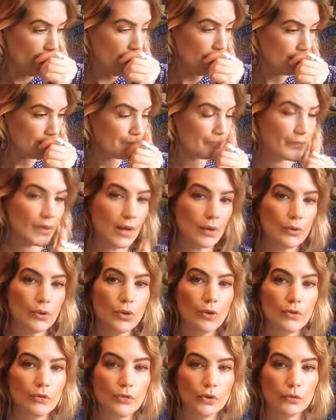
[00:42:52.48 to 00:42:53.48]
I don't
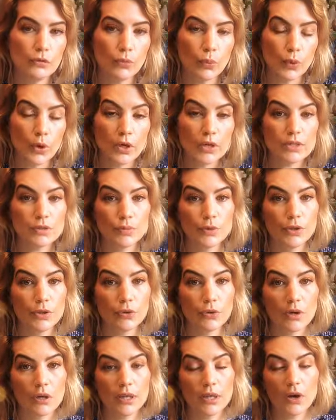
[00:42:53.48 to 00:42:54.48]
know if you've worked with
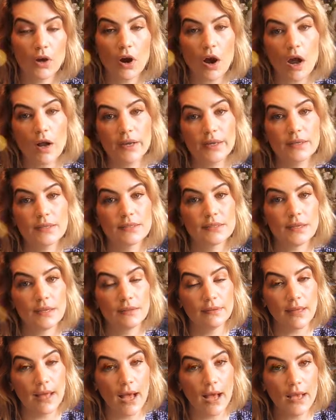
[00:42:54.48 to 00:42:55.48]
your audience a
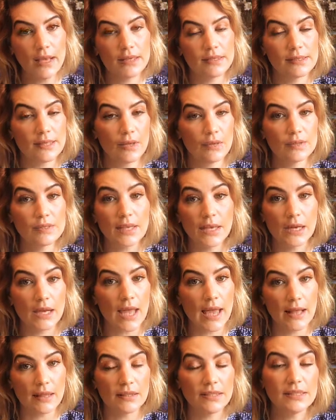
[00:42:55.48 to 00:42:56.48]
lot. It sounds like
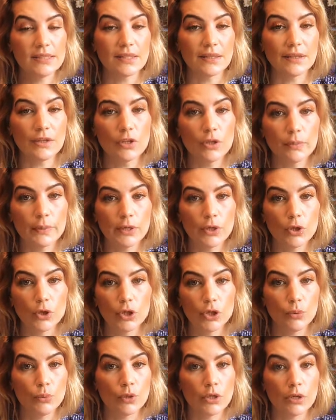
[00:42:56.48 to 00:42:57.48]
at least a little bit, or
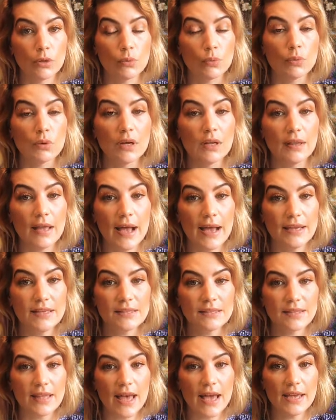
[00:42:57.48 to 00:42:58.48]
you wouldn't
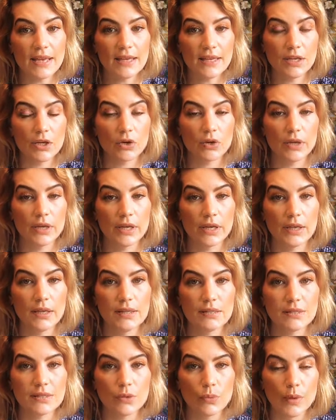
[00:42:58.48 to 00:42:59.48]
realize that hearing
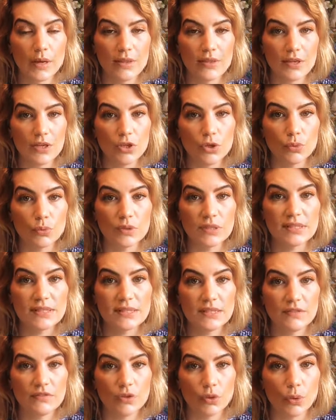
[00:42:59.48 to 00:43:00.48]
is the way that you receive